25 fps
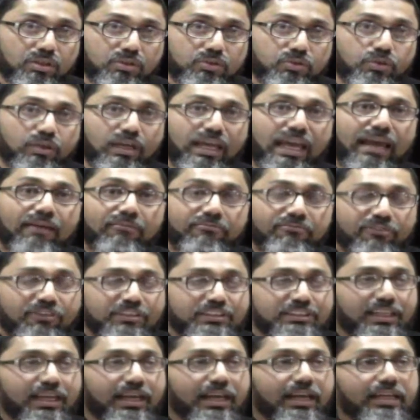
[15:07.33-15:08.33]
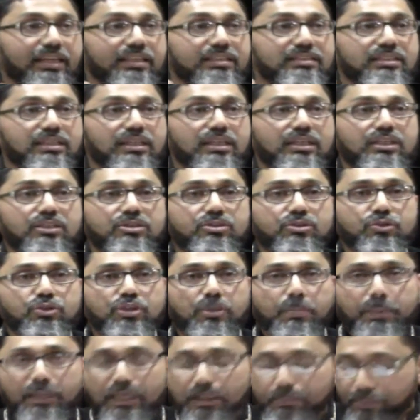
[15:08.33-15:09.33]
To emphasize to the
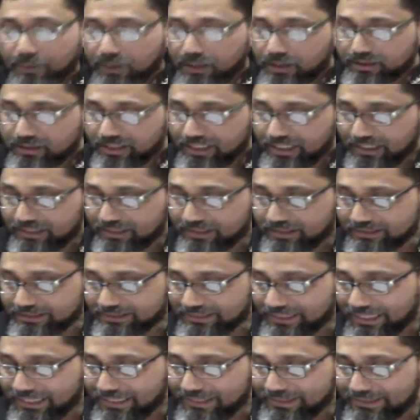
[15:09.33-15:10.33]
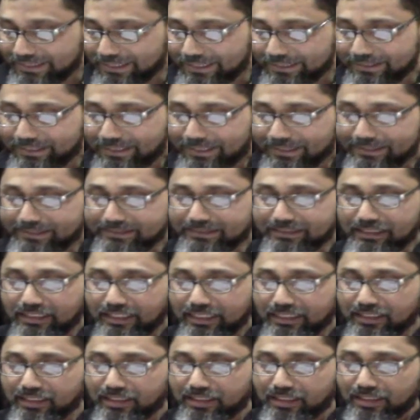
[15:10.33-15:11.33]
people, they understand that it is
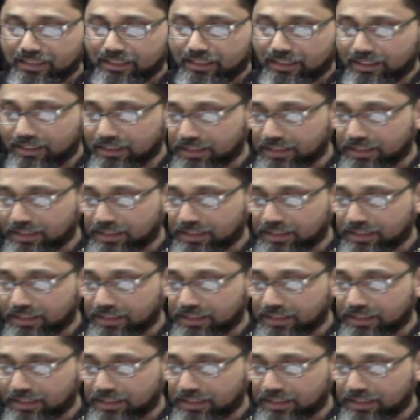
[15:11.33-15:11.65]
an